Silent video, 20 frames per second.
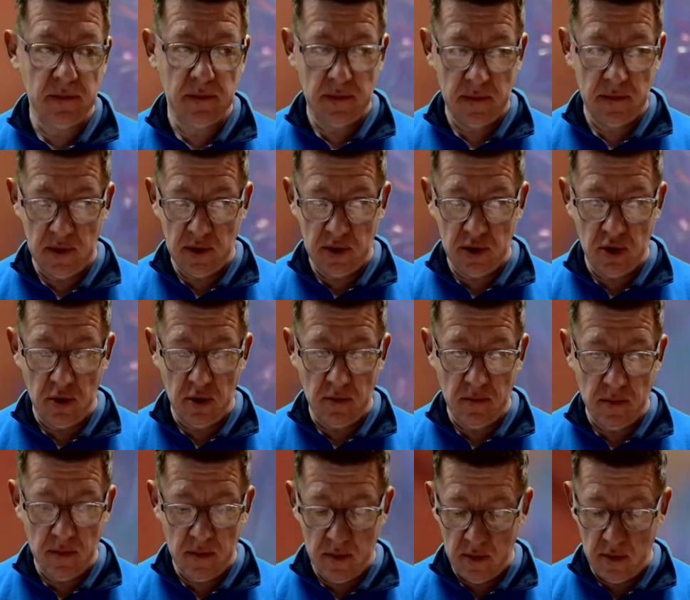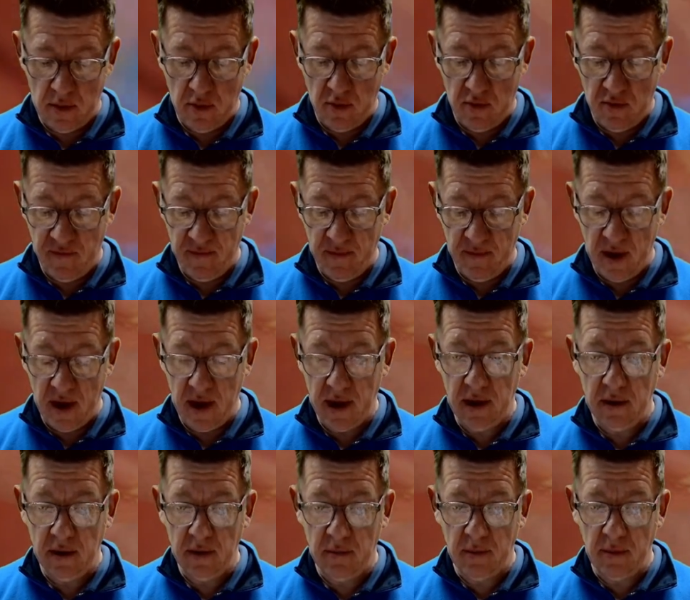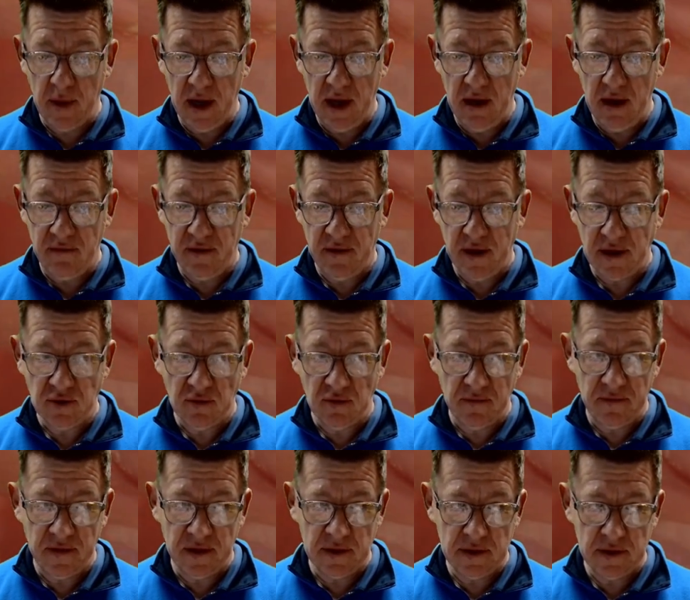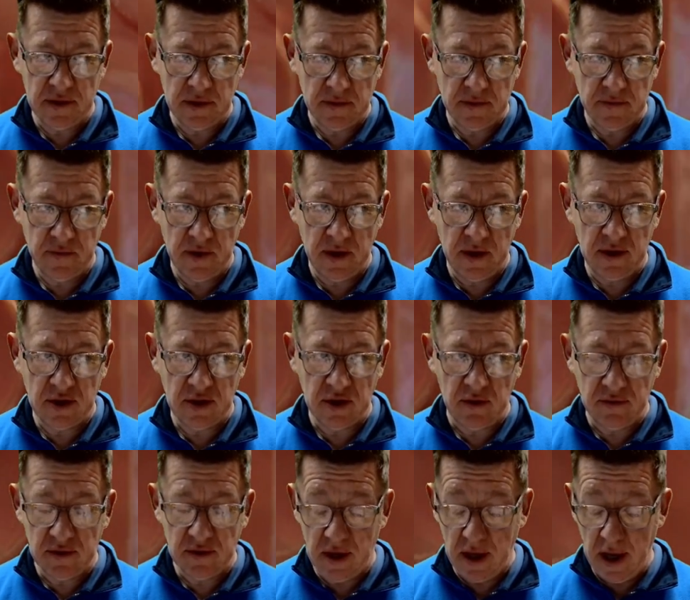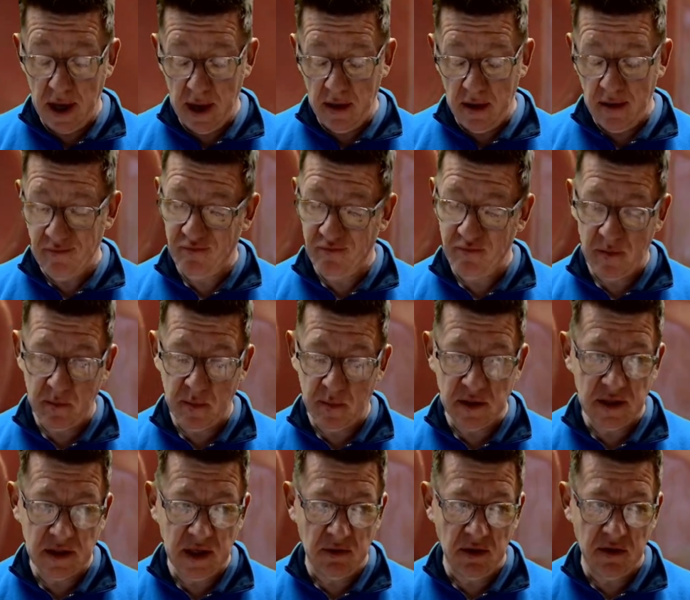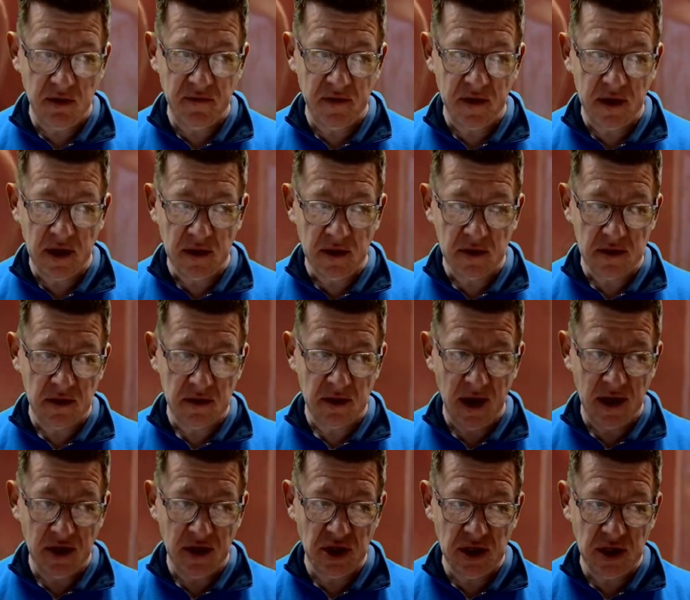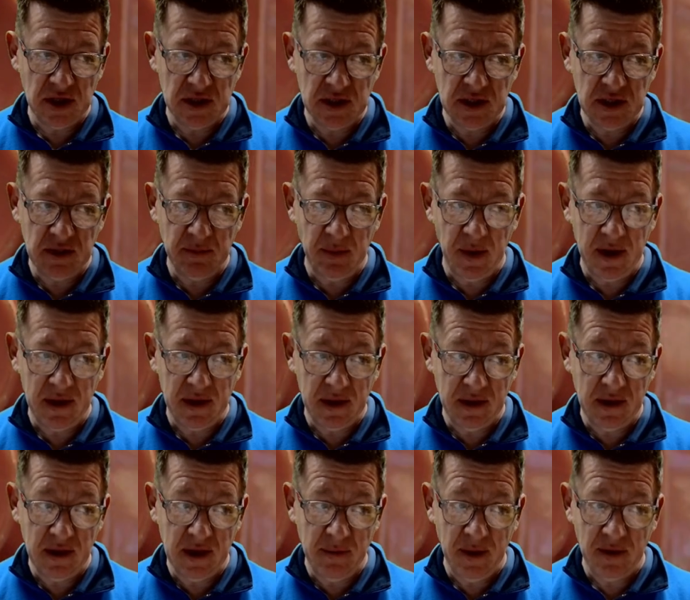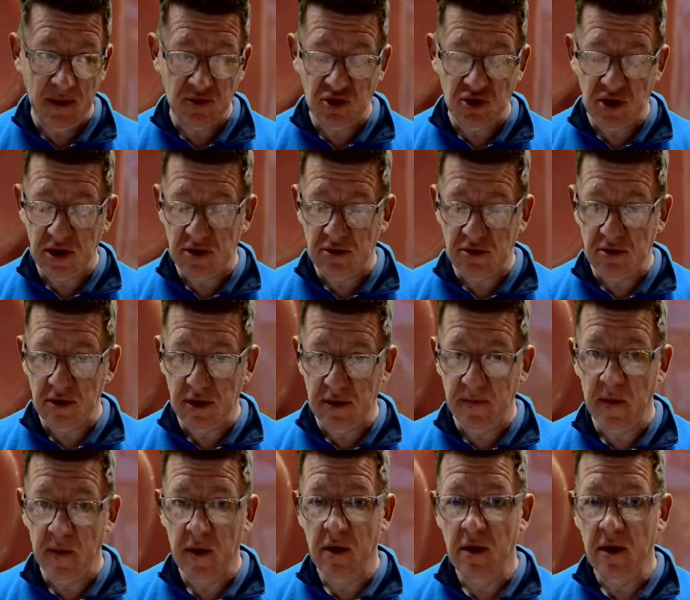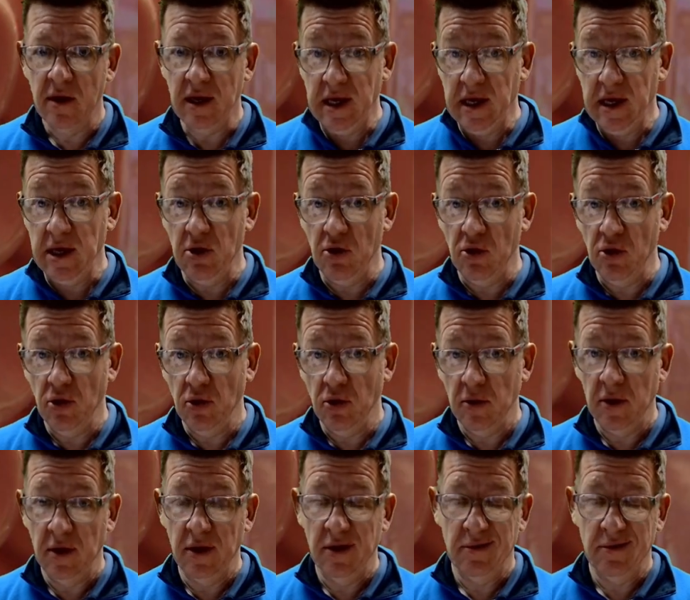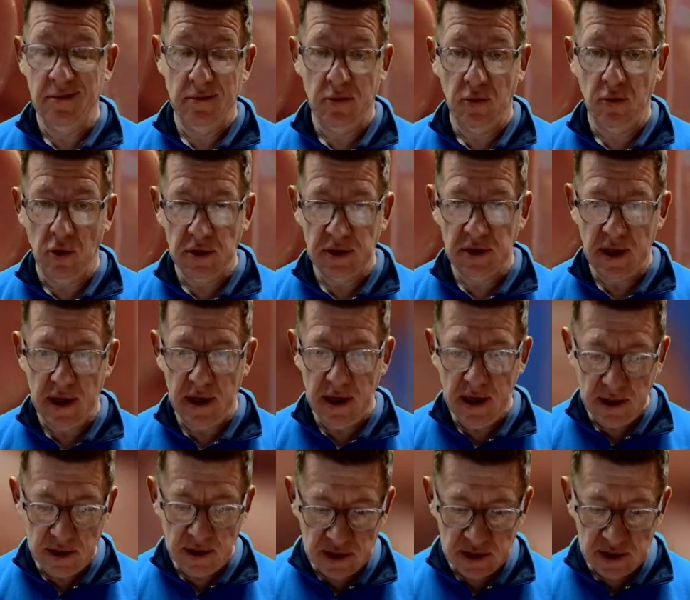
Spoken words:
some of my mini Frazzle frits. This stuff's great. Been selling it for years, as you can see by the email address on it. EU, lost that ages